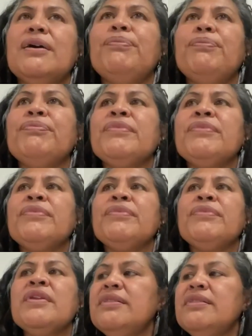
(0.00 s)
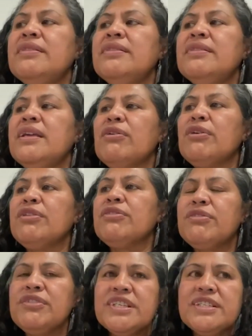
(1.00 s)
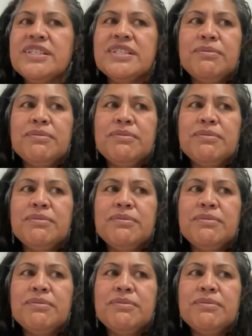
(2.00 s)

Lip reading: and then going through